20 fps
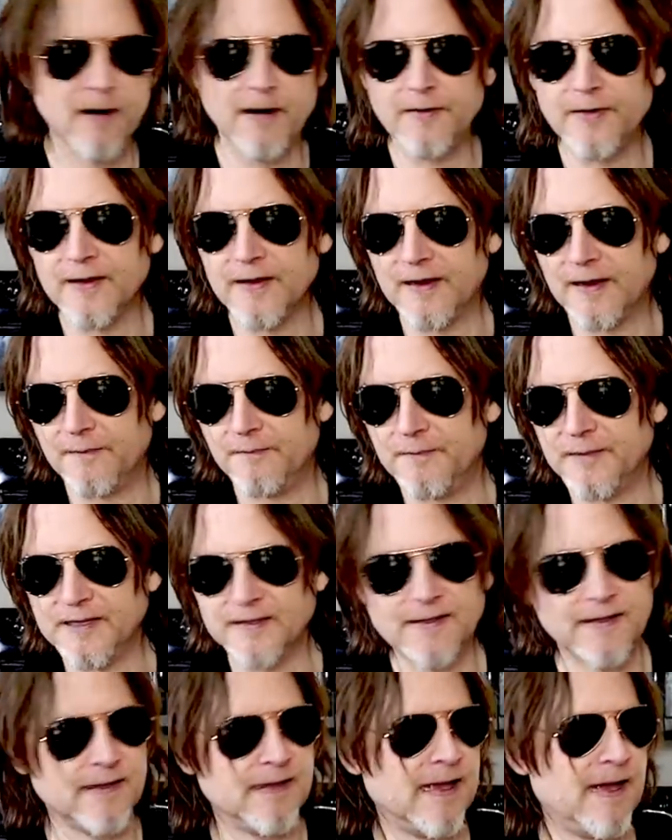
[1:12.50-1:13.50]
I think I'm
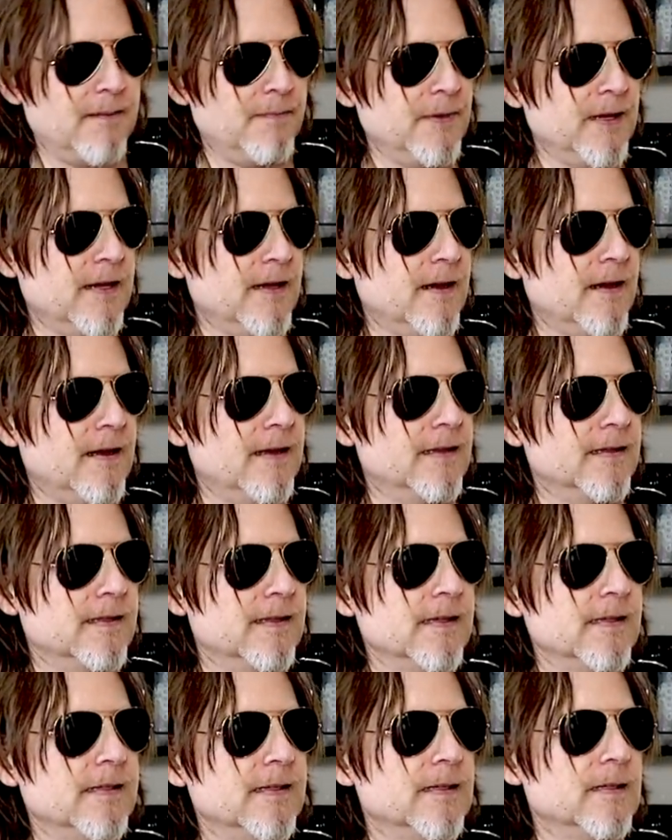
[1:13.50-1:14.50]
missing that because
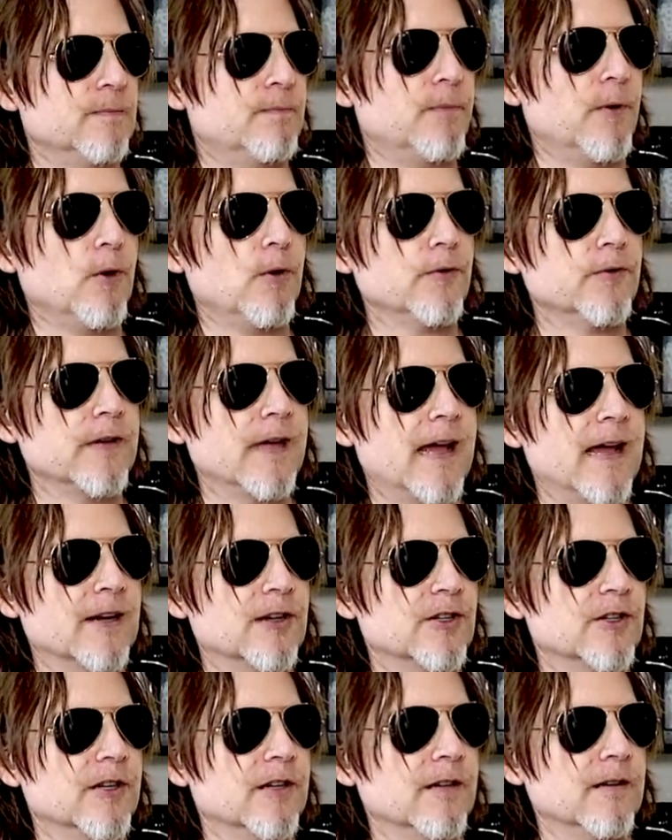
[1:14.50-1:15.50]
this is bolt
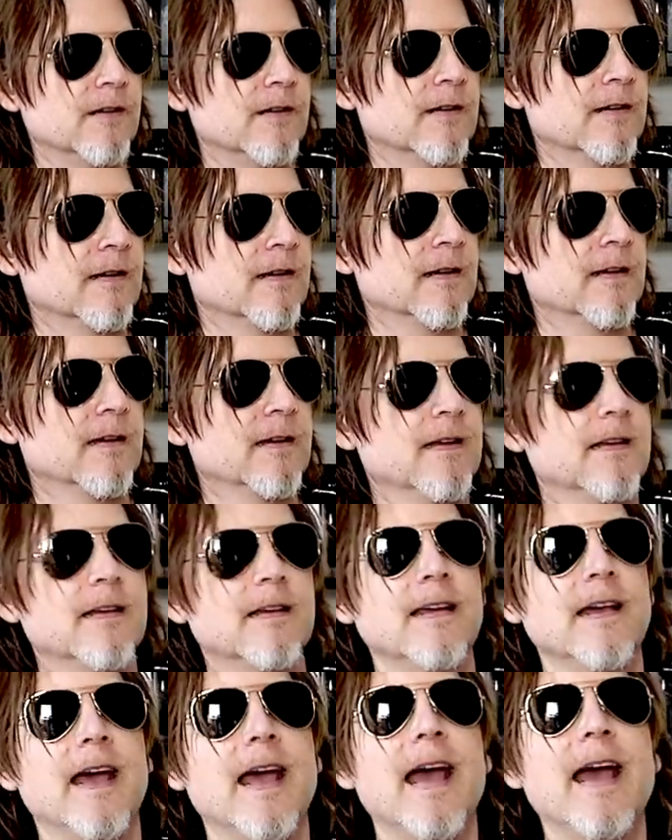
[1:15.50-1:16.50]
action
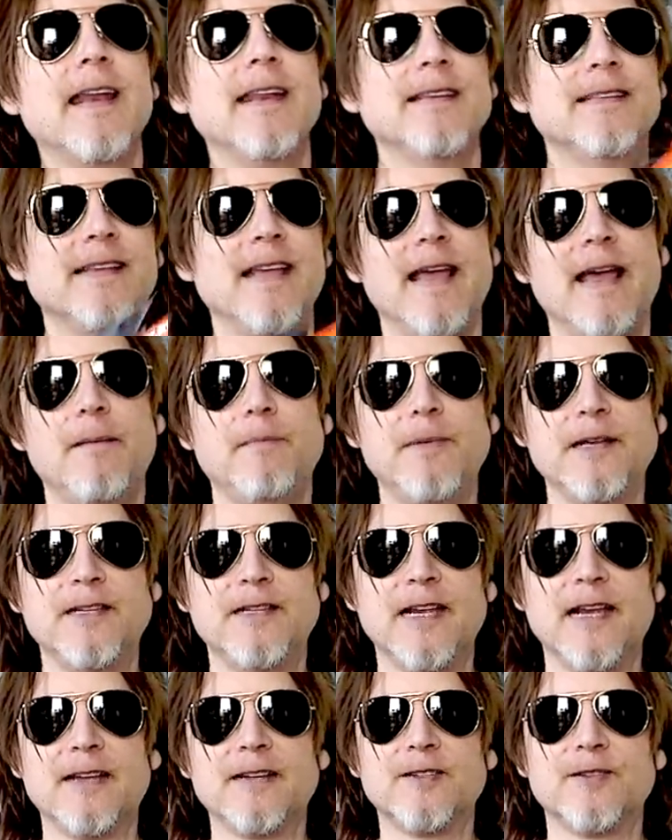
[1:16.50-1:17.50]
and it's
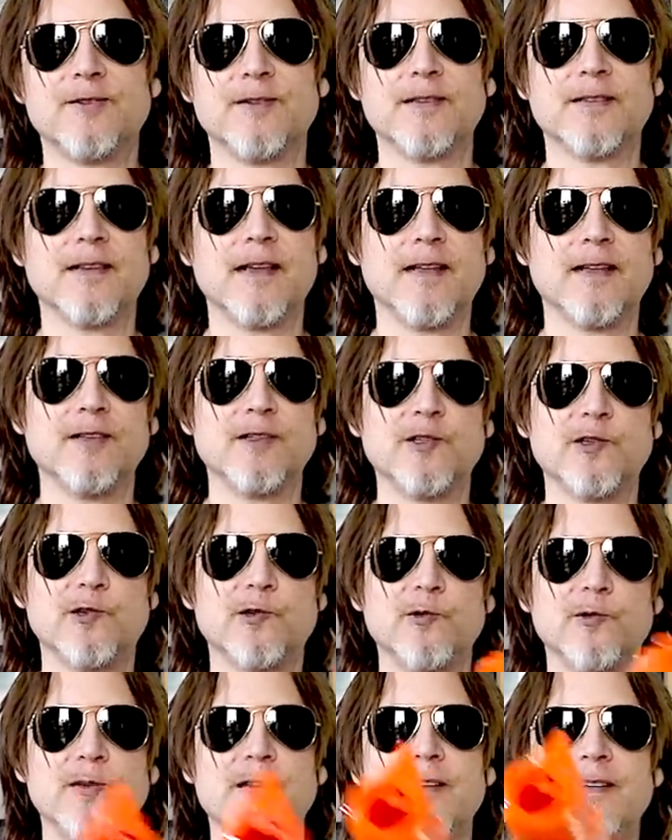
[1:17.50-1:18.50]
ambidextrous. I can
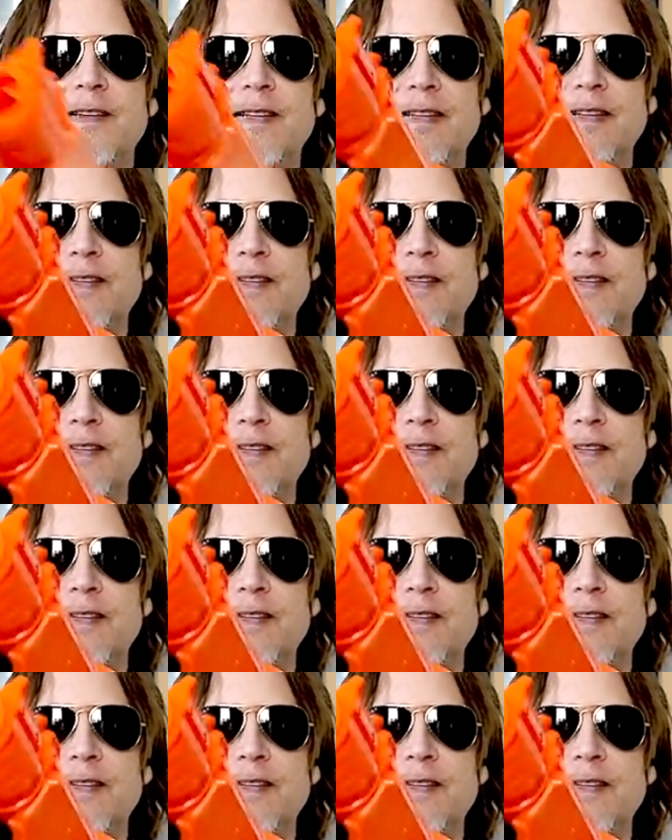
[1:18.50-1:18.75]
screw it into